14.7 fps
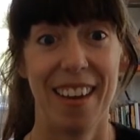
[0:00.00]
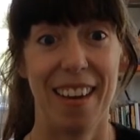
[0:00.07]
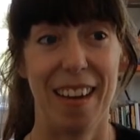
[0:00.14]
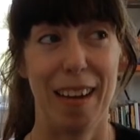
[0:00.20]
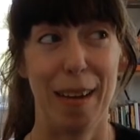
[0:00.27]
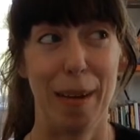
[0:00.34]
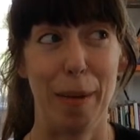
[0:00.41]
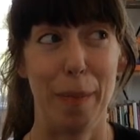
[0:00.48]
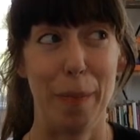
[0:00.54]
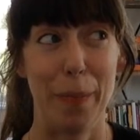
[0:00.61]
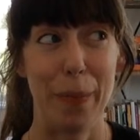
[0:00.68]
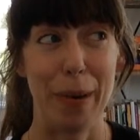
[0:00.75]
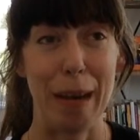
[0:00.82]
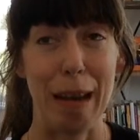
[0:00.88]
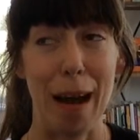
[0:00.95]

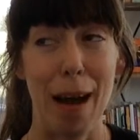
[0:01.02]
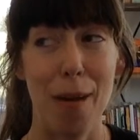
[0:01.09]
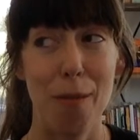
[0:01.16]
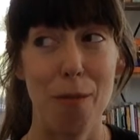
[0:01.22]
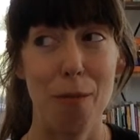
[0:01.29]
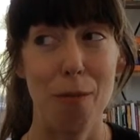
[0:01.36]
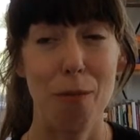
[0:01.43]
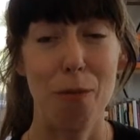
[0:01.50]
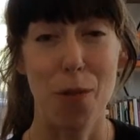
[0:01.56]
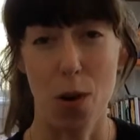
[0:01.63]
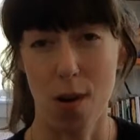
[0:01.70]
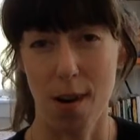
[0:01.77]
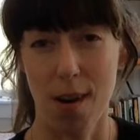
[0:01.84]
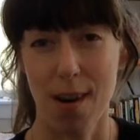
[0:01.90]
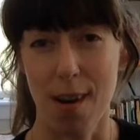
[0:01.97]
Not
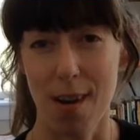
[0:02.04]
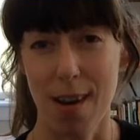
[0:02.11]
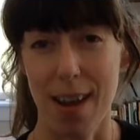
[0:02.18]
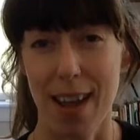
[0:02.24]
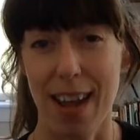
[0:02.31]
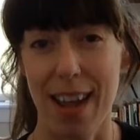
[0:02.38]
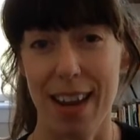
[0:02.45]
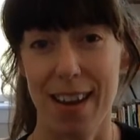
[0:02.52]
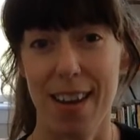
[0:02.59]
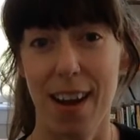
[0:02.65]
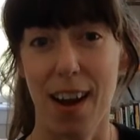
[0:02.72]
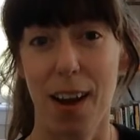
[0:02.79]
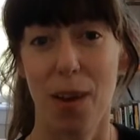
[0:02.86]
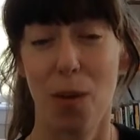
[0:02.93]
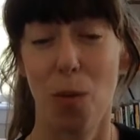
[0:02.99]
far and
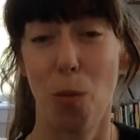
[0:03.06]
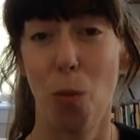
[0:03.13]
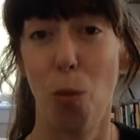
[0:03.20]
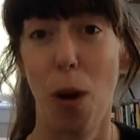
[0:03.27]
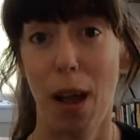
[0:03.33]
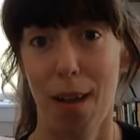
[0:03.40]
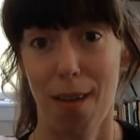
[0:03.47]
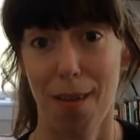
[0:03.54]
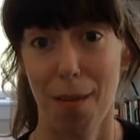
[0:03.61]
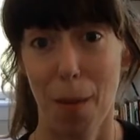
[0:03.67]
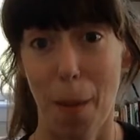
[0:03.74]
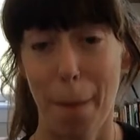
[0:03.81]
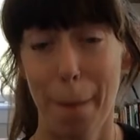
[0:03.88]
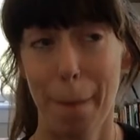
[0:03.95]
not well,